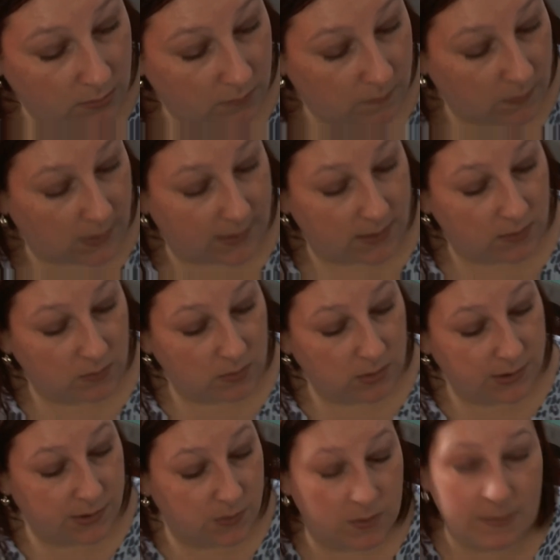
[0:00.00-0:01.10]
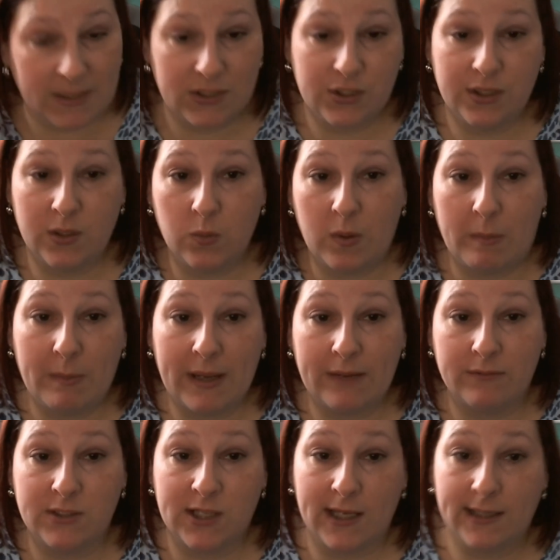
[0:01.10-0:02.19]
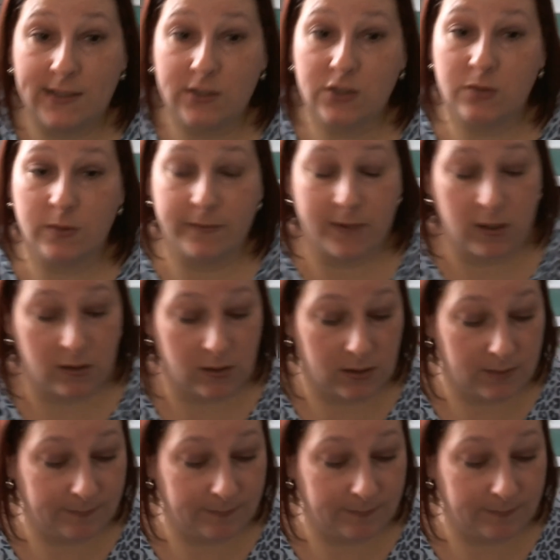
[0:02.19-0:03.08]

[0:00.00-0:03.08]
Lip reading: Right, I just want to mention the £1 challenge with Carla.